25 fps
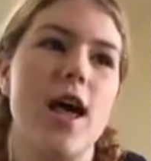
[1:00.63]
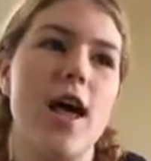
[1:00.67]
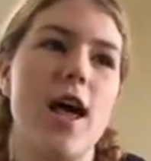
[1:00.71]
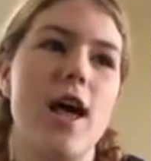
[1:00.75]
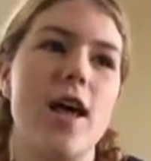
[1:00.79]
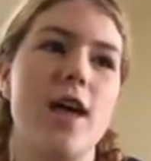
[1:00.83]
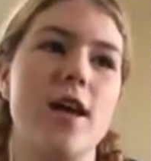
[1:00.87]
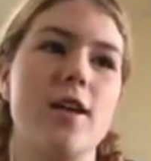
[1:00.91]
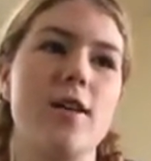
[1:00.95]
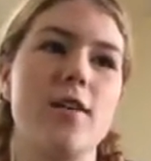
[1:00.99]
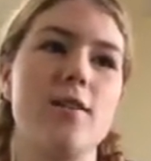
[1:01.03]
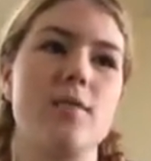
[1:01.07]

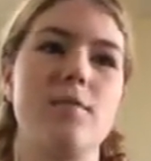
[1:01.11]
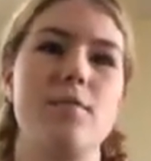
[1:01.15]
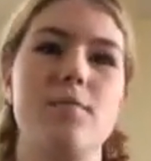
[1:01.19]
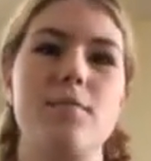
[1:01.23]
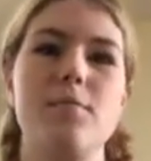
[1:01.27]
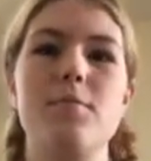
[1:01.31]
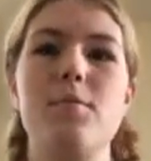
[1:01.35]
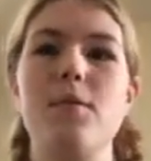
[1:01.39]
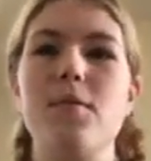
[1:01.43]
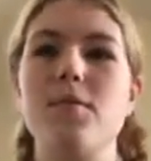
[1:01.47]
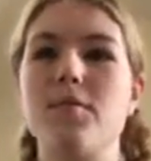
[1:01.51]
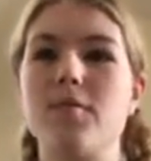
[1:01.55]

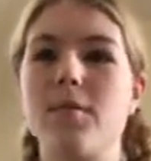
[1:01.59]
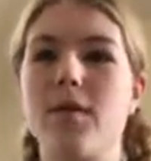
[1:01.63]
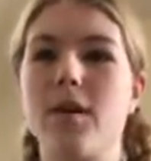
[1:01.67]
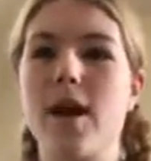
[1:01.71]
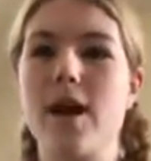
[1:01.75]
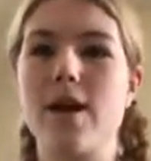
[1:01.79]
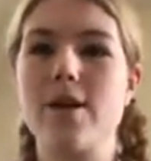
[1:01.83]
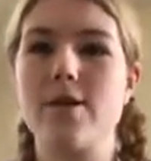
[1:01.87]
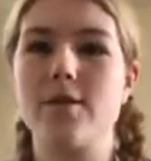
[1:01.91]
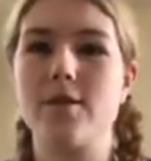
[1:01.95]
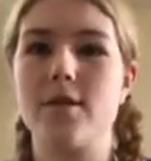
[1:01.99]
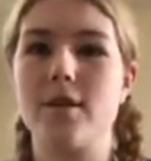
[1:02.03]
and before
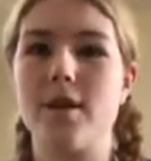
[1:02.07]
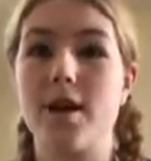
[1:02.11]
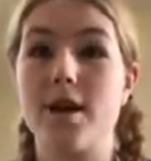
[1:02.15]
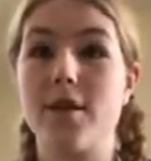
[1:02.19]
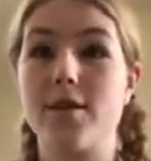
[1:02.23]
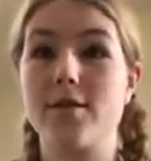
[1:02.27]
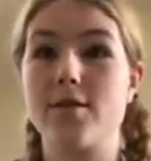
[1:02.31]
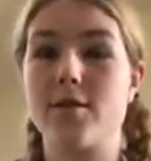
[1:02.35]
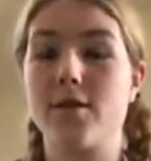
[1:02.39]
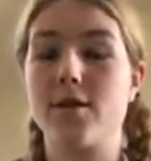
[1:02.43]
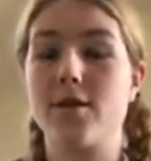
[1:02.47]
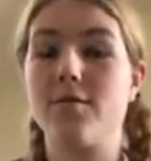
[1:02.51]
I start
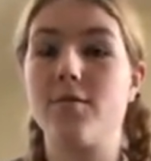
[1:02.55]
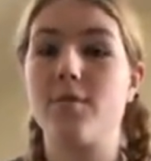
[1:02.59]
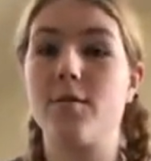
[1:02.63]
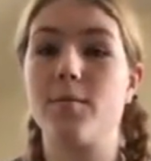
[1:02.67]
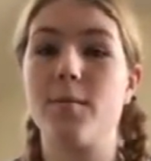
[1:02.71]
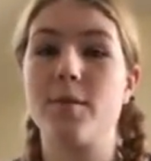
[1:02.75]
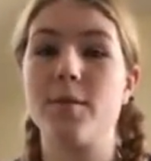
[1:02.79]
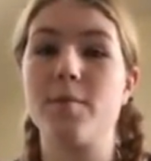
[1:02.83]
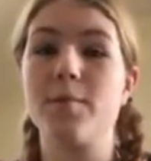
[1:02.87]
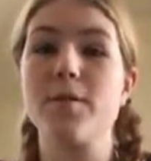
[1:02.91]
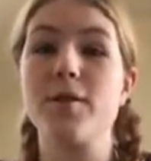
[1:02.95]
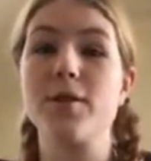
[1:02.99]
answering it for
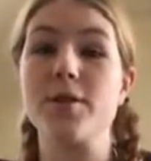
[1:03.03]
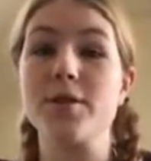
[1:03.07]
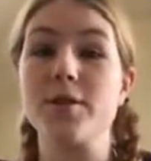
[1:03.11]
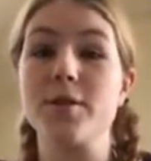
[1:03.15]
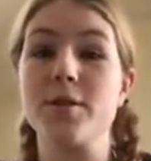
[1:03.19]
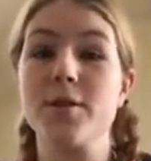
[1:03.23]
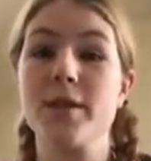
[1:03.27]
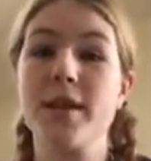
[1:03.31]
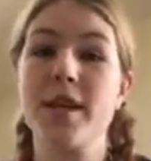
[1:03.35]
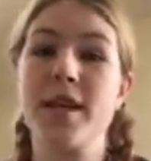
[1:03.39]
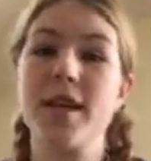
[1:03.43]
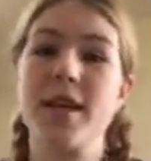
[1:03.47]
me
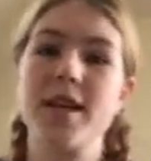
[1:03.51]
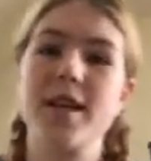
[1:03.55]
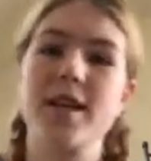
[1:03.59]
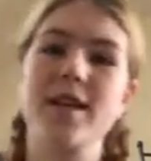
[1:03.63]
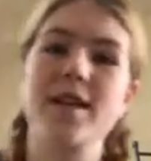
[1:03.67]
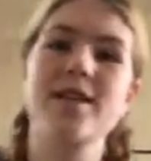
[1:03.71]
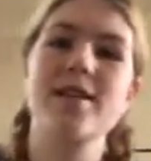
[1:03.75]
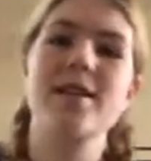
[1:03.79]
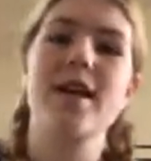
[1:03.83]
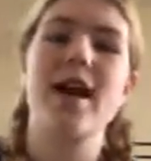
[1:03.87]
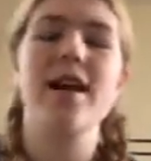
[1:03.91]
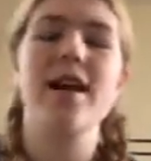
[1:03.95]
personally,
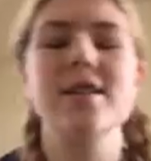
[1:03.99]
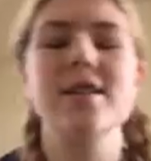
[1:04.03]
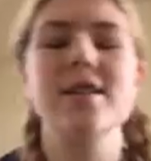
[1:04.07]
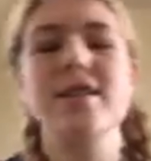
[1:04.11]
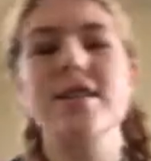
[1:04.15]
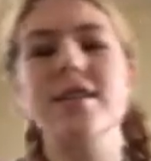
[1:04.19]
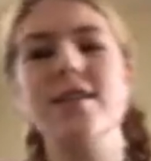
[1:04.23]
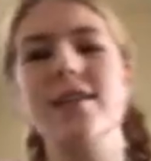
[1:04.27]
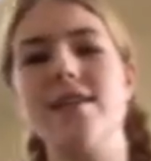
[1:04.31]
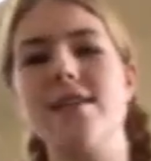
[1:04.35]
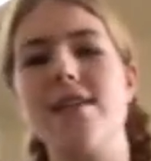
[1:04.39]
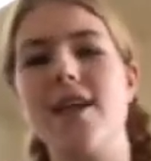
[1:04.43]
is
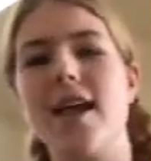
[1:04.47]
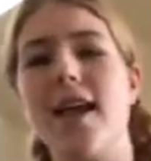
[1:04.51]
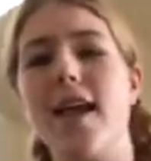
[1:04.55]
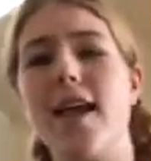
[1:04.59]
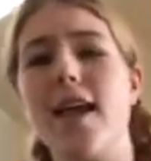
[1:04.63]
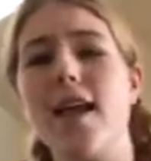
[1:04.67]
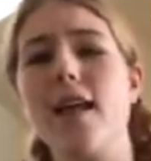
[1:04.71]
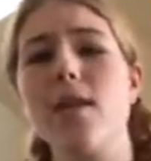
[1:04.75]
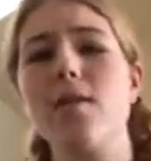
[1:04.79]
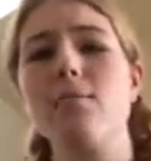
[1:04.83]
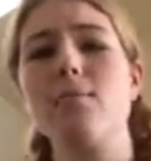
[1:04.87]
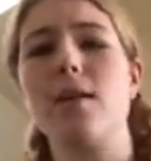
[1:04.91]
did
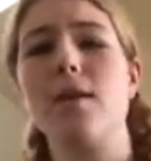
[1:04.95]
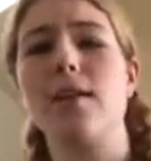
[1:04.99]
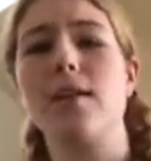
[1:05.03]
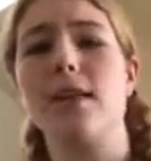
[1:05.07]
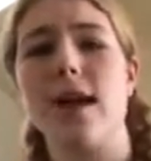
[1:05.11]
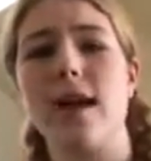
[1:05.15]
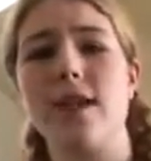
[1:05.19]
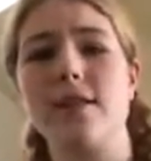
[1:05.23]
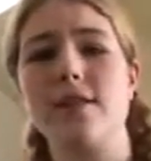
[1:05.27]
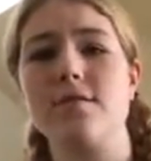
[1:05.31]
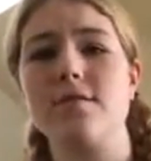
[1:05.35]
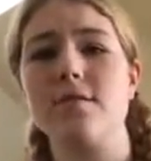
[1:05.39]
say in my
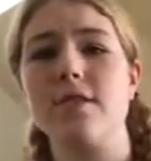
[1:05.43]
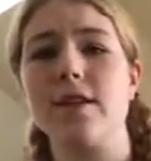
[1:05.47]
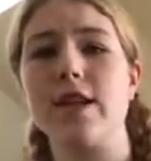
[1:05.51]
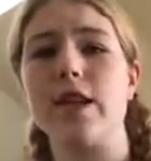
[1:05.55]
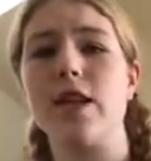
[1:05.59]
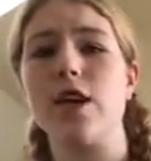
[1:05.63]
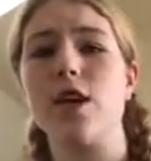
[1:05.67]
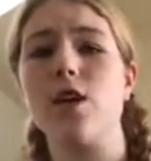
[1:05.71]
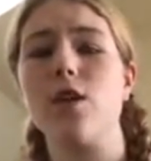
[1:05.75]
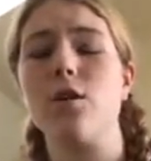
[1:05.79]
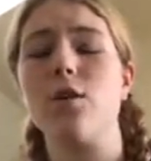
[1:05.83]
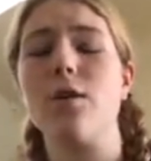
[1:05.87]
last
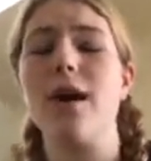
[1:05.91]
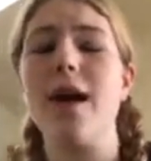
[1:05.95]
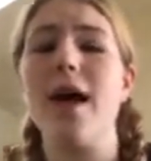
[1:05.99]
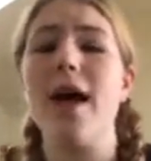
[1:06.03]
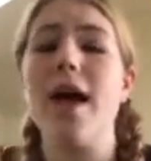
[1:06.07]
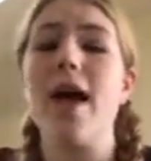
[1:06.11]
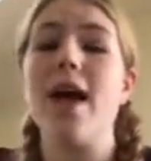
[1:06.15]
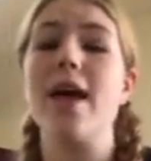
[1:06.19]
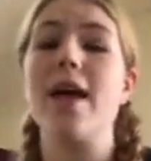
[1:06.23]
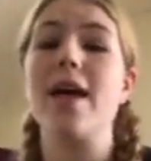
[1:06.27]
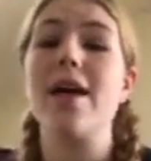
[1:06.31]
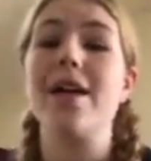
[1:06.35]
video,
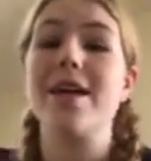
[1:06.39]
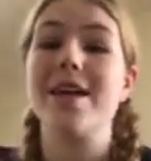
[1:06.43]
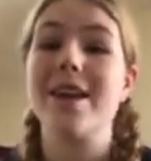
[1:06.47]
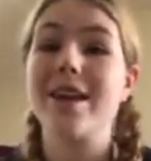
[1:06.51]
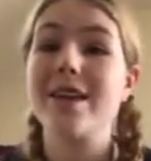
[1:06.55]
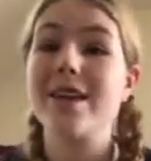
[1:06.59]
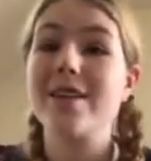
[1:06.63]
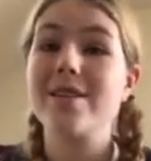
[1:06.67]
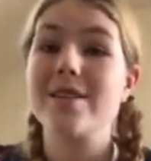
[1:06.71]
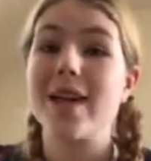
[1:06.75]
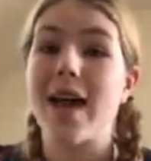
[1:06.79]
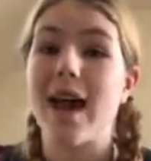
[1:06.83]
it
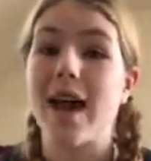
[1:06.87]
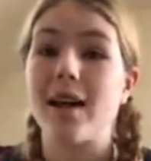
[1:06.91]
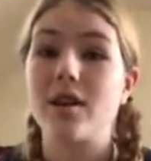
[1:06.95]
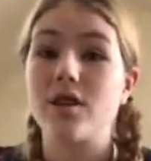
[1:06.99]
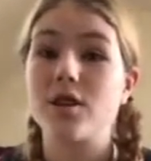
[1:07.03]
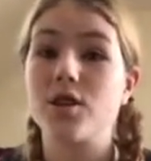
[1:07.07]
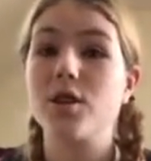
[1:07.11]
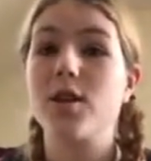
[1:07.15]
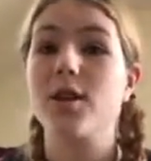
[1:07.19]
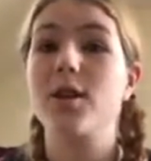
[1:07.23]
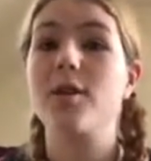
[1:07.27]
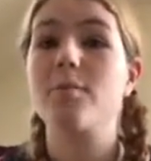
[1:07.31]
is
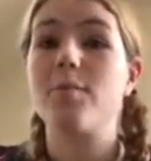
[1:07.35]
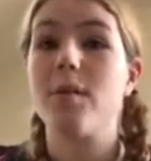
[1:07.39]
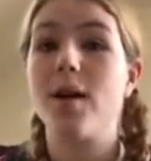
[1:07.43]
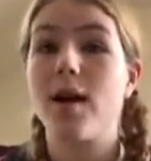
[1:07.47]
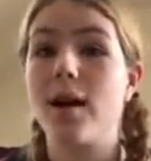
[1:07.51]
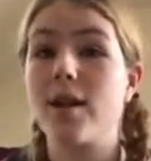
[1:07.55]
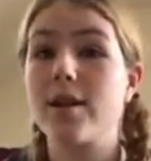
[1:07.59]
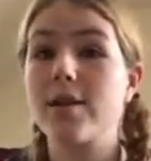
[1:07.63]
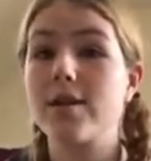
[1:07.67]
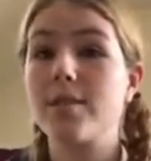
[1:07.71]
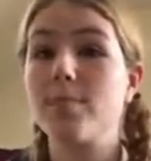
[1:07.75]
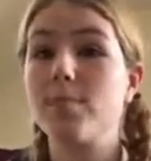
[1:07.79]
actually
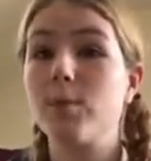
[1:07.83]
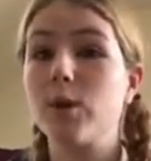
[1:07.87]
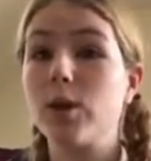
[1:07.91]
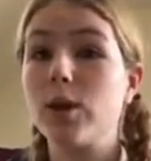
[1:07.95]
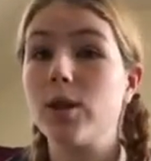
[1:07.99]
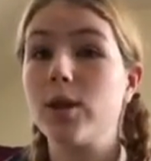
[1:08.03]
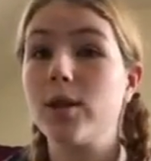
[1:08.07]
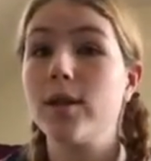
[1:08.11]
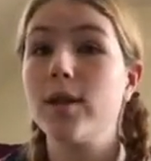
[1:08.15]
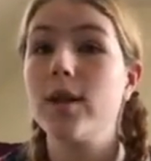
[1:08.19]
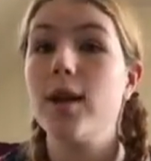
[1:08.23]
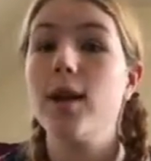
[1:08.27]

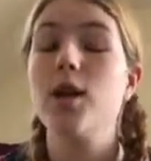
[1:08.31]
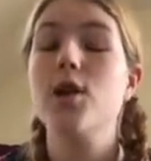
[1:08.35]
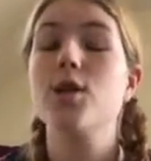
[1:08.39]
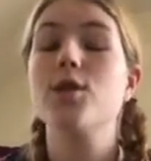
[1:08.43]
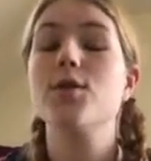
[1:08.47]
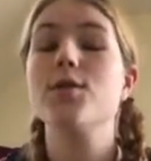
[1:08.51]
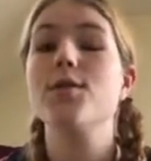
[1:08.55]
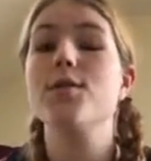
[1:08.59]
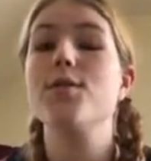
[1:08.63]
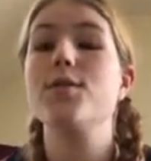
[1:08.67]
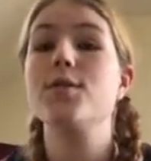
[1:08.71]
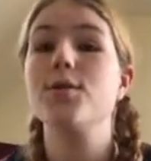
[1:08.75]
possible
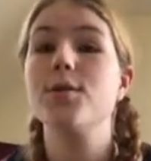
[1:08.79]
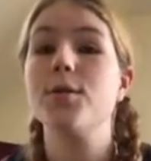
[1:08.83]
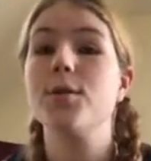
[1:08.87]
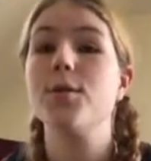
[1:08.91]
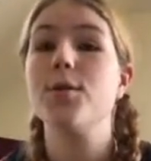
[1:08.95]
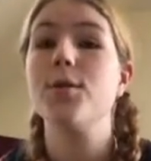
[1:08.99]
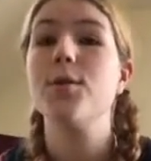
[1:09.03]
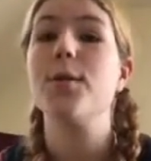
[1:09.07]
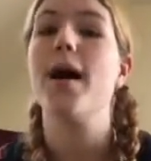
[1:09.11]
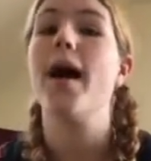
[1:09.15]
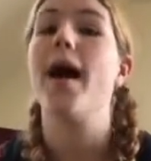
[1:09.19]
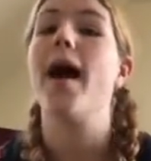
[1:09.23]

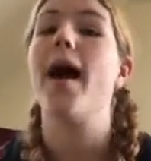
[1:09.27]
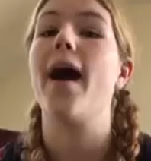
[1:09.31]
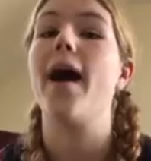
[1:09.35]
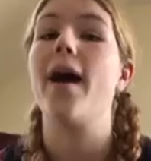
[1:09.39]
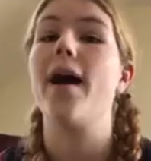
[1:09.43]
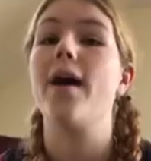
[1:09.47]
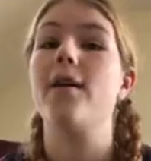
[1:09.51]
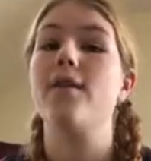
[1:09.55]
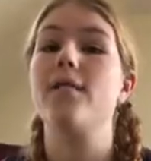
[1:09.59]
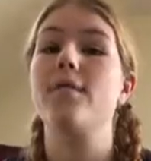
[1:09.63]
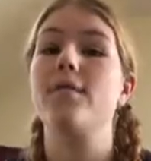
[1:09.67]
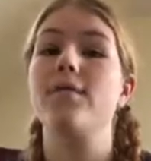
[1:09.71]
to
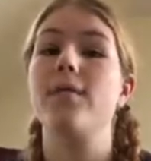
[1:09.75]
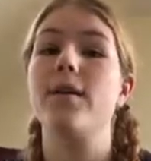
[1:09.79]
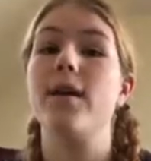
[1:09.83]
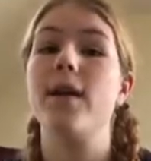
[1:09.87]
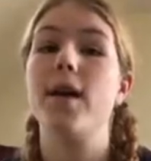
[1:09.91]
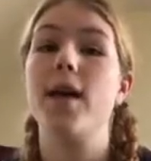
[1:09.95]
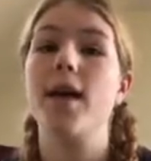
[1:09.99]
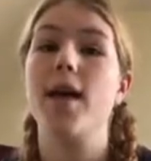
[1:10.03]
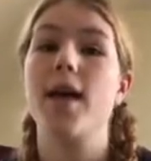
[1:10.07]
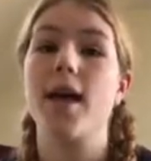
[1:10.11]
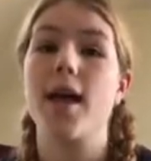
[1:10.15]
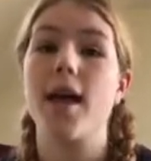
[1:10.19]
have
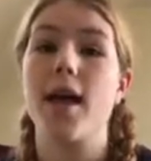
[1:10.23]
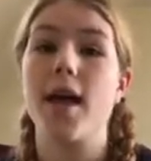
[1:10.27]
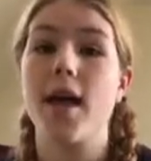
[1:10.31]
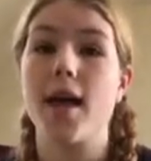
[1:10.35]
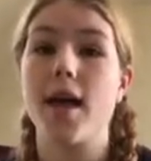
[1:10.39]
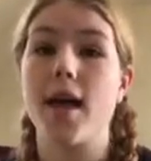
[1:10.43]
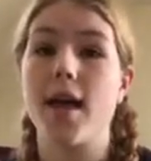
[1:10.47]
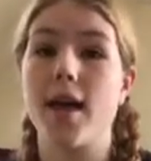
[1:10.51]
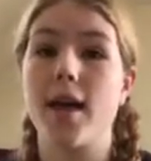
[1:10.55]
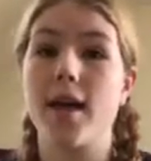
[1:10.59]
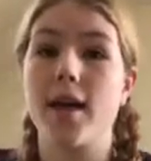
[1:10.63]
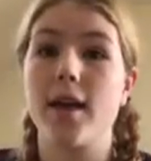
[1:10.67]

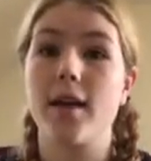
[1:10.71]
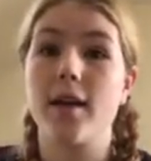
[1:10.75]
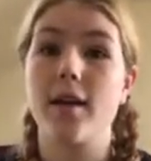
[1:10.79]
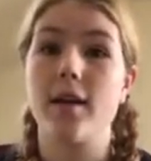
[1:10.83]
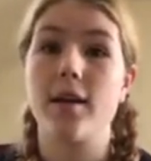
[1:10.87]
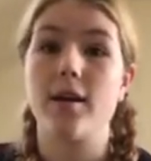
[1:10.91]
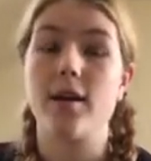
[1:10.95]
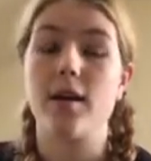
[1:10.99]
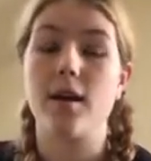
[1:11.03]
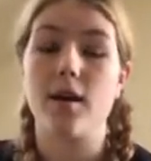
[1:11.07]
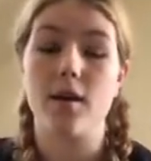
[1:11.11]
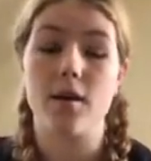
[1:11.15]

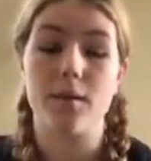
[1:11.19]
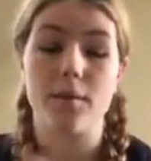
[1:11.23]
a